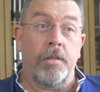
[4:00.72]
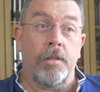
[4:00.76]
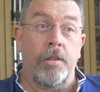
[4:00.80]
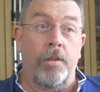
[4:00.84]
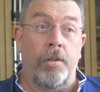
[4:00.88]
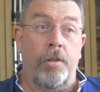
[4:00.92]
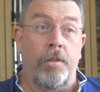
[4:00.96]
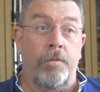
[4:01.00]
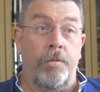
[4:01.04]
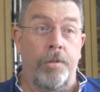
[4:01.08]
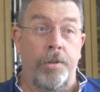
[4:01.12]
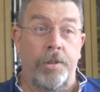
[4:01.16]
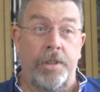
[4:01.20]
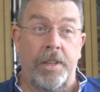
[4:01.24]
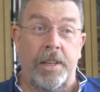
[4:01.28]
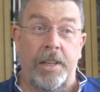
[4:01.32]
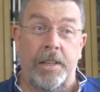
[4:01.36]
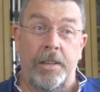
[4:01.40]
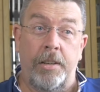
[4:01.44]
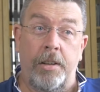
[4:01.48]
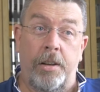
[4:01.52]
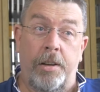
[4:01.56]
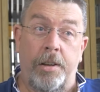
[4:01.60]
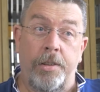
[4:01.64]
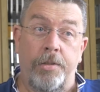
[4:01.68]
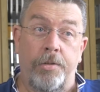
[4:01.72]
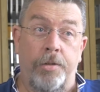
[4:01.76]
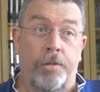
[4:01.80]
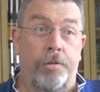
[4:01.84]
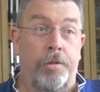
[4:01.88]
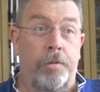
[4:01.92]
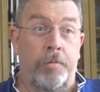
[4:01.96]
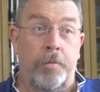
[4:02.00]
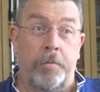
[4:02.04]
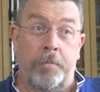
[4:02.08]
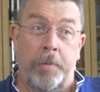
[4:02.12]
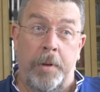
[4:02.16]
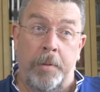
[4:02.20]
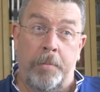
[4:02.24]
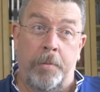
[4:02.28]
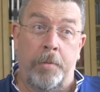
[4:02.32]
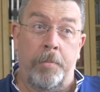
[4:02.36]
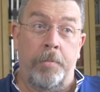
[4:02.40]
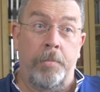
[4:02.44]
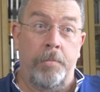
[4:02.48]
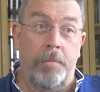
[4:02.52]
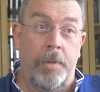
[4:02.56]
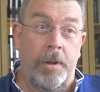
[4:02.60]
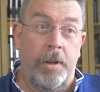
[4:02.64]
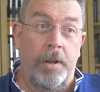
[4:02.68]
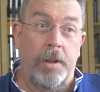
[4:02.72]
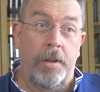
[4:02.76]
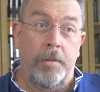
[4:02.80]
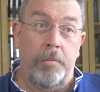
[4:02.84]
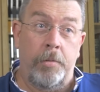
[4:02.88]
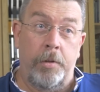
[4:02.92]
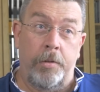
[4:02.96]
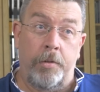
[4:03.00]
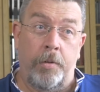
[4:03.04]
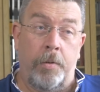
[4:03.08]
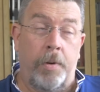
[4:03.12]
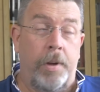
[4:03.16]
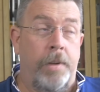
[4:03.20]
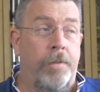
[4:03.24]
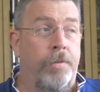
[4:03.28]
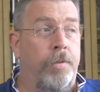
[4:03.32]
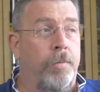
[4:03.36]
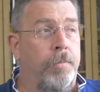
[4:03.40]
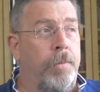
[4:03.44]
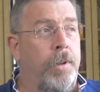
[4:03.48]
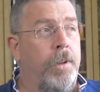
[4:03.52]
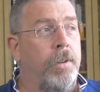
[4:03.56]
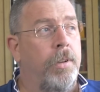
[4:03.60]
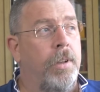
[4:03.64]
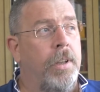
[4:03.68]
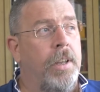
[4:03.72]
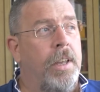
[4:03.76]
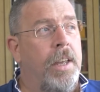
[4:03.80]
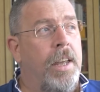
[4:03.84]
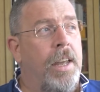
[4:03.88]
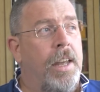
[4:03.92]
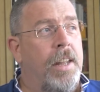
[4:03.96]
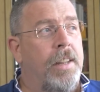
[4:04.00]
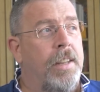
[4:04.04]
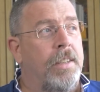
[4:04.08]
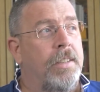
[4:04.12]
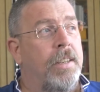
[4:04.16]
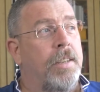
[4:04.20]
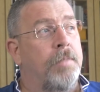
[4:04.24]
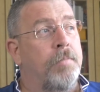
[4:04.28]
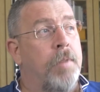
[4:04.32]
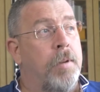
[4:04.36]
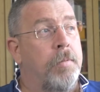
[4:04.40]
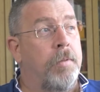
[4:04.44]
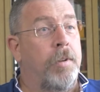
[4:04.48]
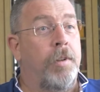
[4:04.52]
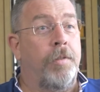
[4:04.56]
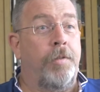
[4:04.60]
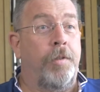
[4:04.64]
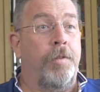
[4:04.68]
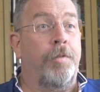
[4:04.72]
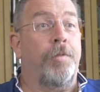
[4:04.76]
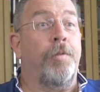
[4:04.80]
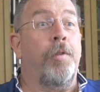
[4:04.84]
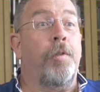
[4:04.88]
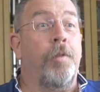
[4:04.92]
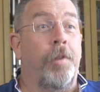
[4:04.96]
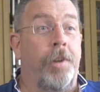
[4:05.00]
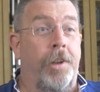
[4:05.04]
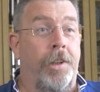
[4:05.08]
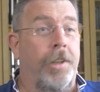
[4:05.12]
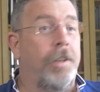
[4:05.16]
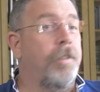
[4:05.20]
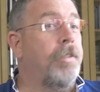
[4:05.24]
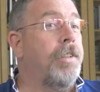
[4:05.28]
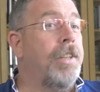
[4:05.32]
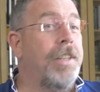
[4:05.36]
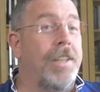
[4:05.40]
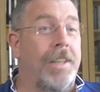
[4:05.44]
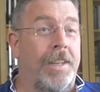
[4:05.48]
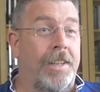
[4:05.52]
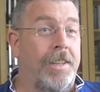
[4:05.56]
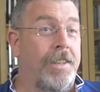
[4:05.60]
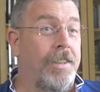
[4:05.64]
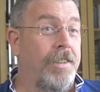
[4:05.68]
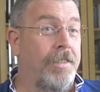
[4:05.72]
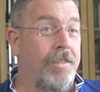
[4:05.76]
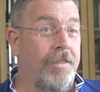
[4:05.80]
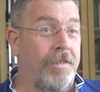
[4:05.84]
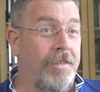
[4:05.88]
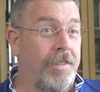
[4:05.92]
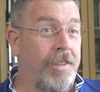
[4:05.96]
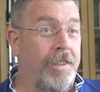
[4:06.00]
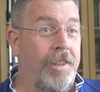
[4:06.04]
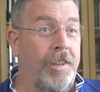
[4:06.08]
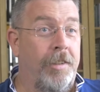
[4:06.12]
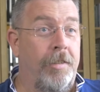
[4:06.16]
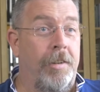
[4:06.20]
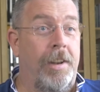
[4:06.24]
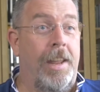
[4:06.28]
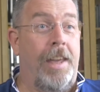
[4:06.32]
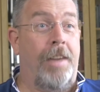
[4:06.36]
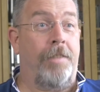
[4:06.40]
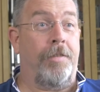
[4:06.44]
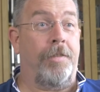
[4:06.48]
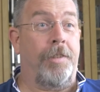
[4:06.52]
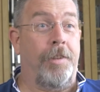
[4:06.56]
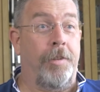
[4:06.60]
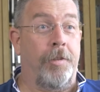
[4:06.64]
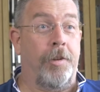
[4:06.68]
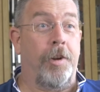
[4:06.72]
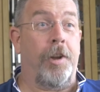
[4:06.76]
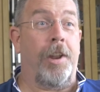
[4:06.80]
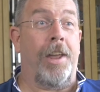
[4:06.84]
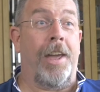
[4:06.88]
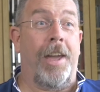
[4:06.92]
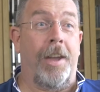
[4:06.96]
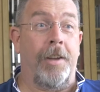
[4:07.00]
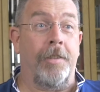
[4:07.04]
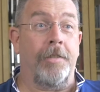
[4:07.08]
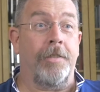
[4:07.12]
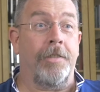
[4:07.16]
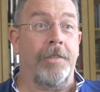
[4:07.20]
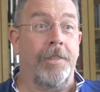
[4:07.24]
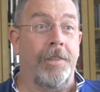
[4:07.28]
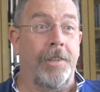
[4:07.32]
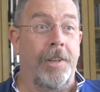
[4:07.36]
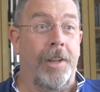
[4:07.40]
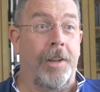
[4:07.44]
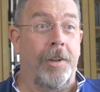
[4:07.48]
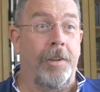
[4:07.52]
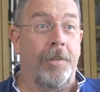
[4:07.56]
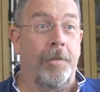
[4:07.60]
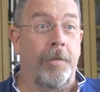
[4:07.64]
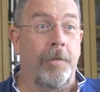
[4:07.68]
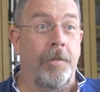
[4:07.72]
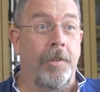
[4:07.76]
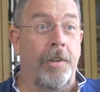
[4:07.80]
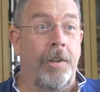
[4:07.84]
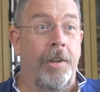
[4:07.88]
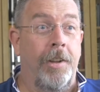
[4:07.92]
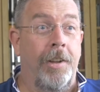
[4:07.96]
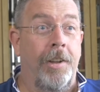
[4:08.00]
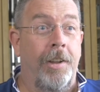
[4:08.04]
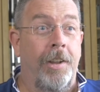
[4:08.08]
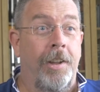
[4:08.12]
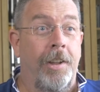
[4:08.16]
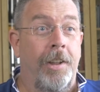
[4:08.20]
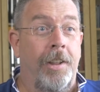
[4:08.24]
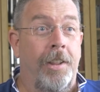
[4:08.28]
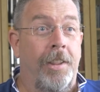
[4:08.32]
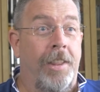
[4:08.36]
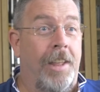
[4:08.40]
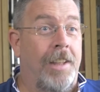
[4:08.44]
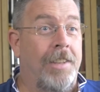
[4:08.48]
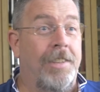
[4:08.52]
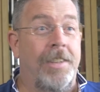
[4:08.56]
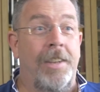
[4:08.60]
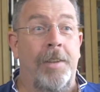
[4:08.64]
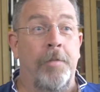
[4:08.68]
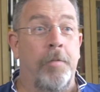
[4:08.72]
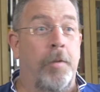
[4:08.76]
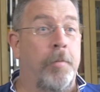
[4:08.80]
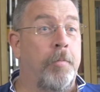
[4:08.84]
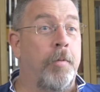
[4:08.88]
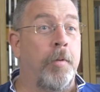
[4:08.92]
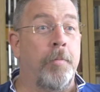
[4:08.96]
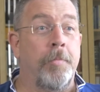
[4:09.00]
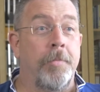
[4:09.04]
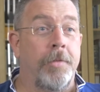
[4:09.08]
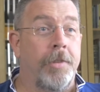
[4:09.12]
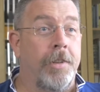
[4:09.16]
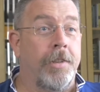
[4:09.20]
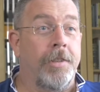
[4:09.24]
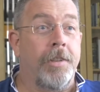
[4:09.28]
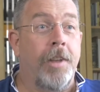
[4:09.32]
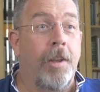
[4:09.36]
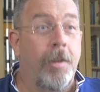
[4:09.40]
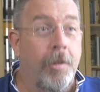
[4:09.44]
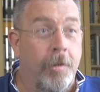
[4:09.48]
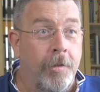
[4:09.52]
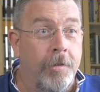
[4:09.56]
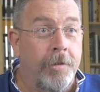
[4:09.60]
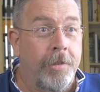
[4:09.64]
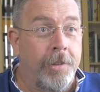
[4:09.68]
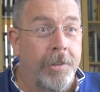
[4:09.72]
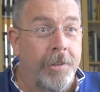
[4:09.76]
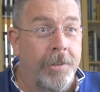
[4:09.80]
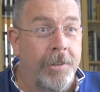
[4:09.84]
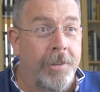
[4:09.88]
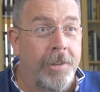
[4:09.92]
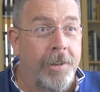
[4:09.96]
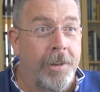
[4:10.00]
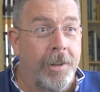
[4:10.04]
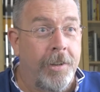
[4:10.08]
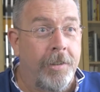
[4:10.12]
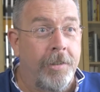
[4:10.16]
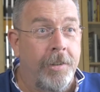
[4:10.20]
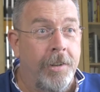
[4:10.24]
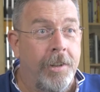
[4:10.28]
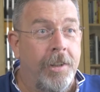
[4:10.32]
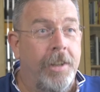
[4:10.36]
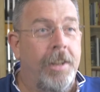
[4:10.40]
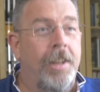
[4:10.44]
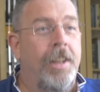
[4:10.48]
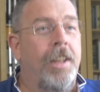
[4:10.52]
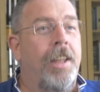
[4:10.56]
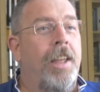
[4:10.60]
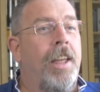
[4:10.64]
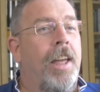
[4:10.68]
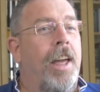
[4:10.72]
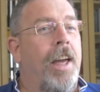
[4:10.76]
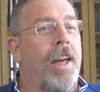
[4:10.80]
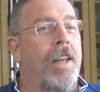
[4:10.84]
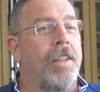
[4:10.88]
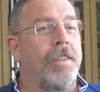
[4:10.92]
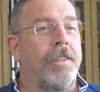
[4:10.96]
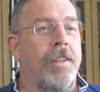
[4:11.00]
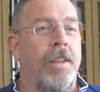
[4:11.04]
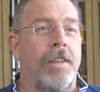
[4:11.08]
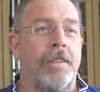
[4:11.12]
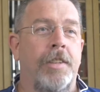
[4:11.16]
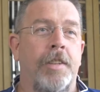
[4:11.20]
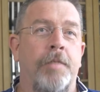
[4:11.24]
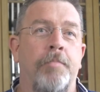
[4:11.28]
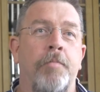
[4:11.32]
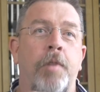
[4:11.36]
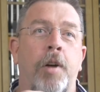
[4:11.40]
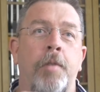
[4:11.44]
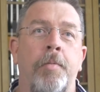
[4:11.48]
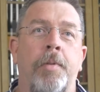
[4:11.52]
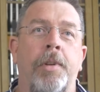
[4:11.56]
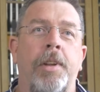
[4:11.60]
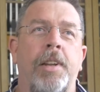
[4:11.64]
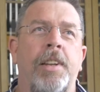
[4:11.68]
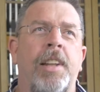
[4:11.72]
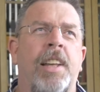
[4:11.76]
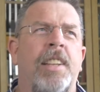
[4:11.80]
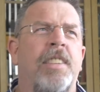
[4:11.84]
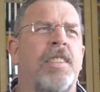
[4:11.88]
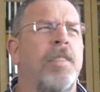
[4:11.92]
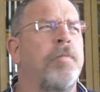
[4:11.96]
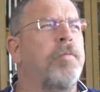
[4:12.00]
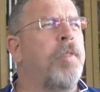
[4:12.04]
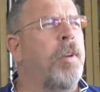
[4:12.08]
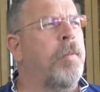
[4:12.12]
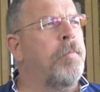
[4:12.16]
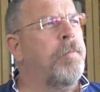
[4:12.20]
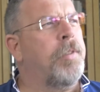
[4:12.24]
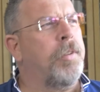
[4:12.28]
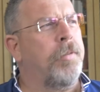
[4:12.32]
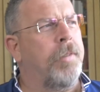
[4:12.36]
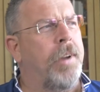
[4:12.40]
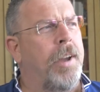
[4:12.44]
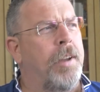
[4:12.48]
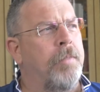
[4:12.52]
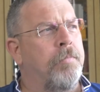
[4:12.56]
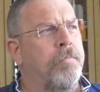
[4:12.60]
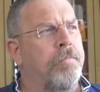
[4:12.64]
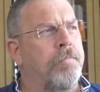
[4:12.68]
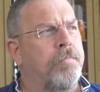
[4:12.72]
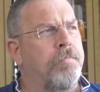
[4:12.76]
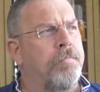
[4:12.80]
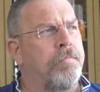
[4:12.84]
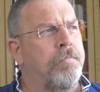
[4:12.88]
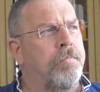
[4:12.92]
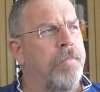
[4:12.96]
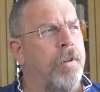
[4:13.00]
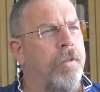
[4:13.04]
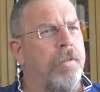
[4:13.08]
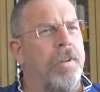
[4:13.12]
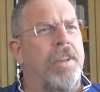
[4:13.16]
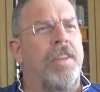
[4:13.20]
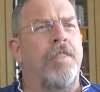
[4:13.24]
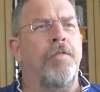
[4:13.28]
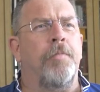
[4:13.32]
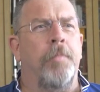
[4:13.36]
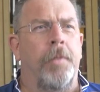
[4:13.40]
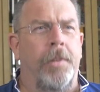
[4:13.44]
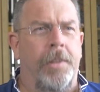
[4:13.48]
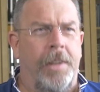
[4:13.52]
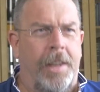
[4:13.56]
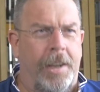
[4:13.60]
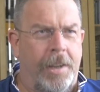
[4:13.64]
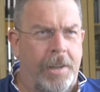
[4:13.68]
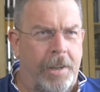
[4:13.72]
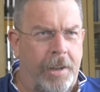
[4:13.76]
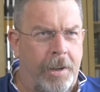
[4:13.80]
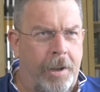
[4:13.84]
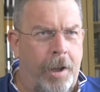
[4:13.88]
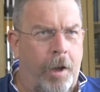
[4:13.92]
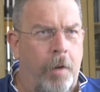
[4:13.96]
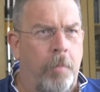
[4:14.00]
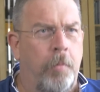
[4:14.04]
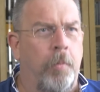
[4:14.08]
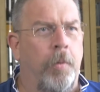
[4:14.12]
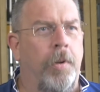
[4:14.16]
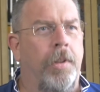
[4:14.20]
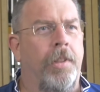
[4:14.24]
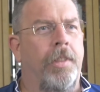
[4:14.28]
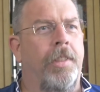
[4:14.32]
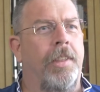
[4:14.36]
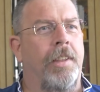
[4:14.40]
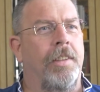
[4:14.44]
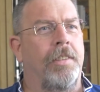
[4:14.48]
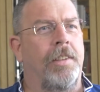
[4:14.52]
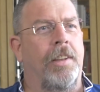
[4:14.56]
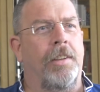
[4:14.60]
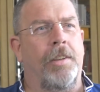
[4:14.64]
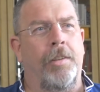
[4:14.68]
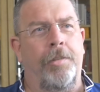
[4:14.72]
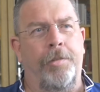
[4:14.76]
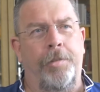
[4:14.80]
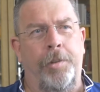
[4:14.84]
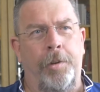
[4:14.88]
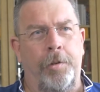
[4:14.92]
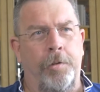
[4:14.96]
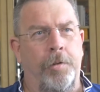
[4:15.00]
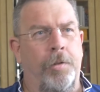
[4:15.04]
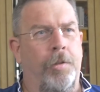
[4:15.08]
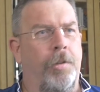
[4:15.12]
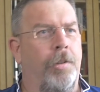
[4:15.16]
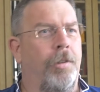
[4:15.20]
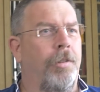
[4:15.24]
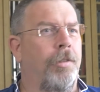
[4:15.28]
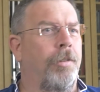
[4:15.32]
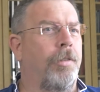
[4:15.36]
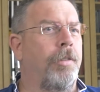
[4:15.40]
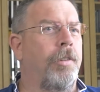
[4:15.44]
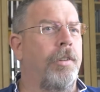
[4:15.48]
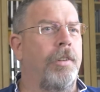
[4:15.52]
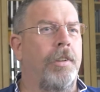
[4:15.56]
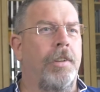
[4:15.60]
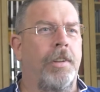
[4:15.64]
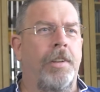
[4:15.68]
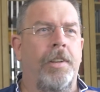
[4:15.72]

or a routine dies, or a group of people move away from you, and there's this moment of euphoria. You did it, you left, you got out, you know, that's it, my problems are solved, you know. So there's this moment, and sometimes around bereavement that can come with things like a funeral, or,